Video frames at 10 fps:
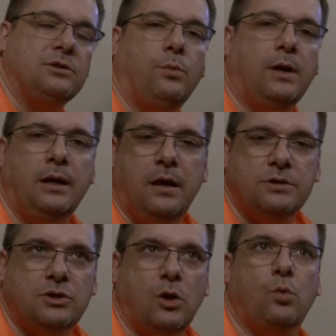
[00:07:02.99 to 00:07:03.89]
So we're going to
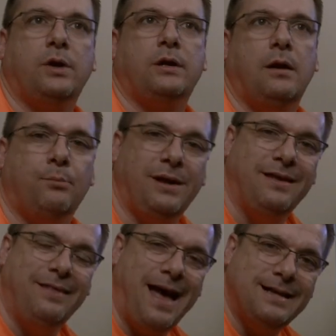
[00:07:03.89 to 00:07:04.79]
start working on
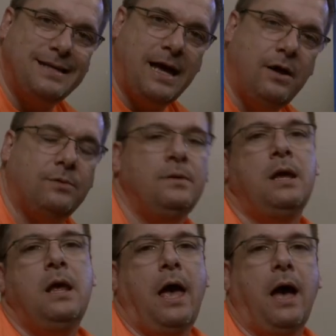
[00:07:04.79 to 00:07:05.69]
bringing that down.
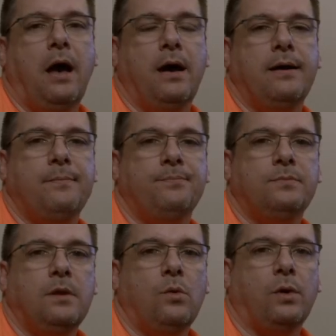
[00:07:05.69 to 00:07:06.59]

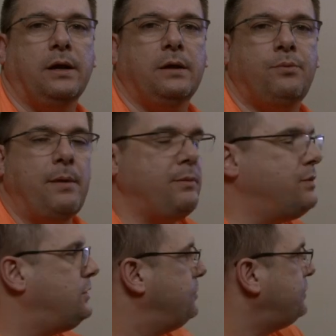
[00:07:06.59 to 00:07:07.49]
We're going to probably
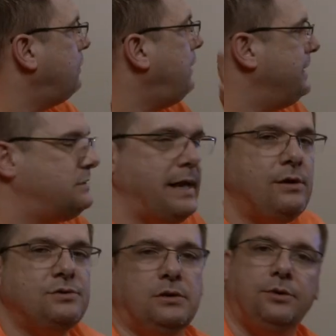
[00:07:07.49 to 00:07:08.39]
reduce our light
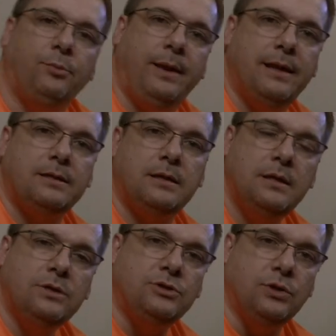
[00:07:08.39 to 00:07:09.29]
cycles a little bit
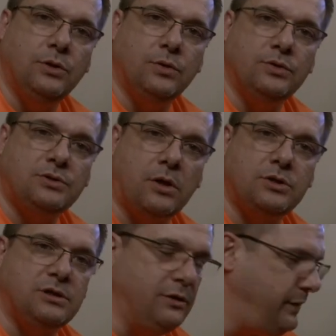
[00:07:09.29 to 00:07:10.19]
to start
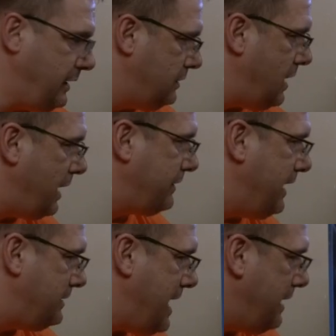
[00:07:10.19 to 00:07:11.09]
seeing if we can knock
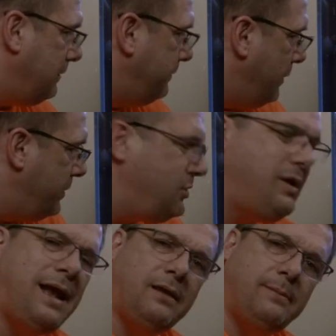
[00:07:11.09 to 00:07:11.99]
that down a little bit. We do
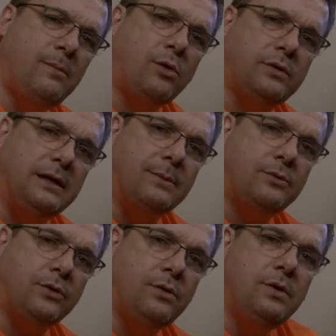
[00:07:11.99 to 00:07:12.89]
add a little bit more cleanup
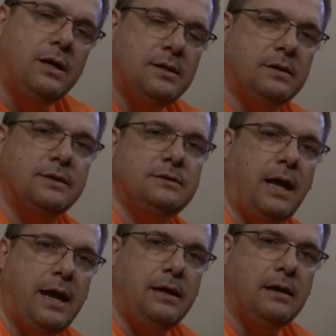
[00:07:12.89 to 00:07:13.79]
crew to this
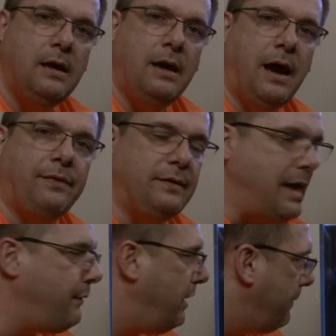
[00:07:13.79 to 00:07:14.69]
tank. I think that
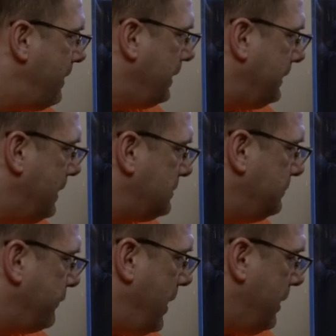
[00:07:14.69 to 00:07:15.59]
will help knock down some
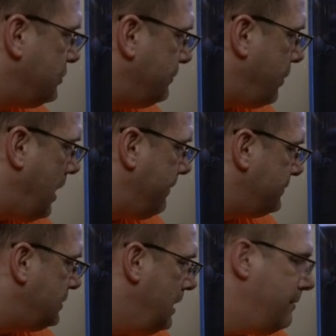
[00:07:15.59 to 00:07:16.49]
of our algae
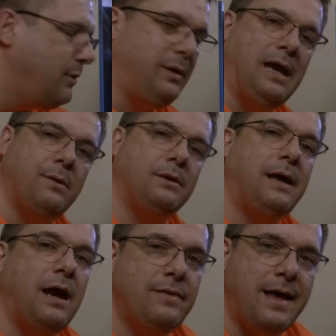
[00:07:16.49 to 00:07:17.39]
problems. But we can't
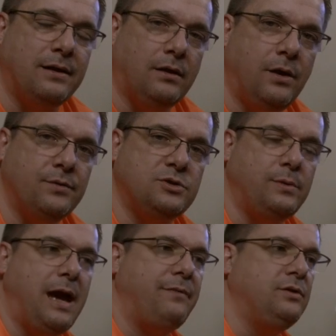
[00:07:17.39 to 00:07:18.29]
rely on that alone. So we
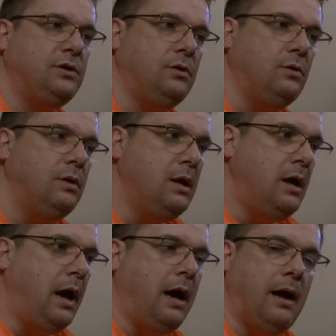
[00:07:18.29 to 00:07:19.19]
have to do
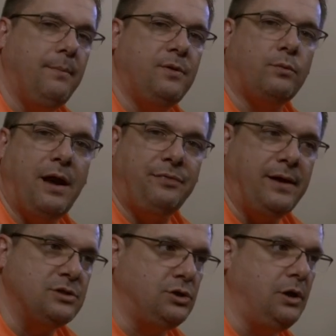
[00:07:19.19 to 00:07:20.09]
the right
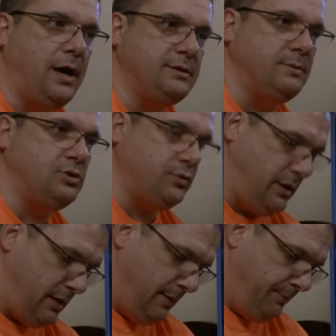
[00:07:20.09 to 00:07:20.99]
things, good
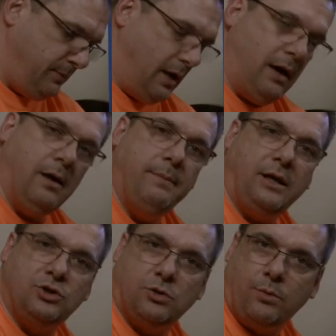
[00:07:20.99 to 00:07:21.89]
husbandry,
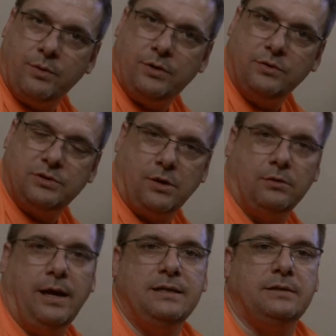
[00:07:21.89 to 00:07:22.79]
making sure we're reducing our
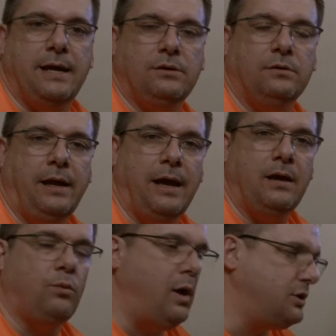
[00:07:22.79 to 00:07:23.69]
light cycle
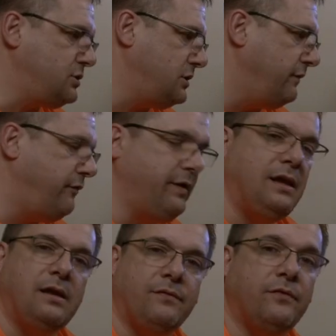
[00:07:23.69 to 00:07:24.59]
and watching the
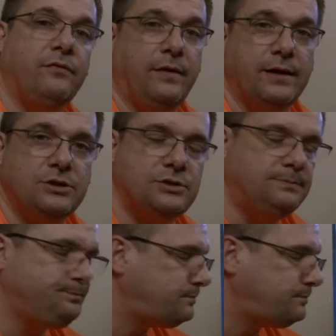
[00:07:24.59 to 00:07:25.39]
feeding of the fish.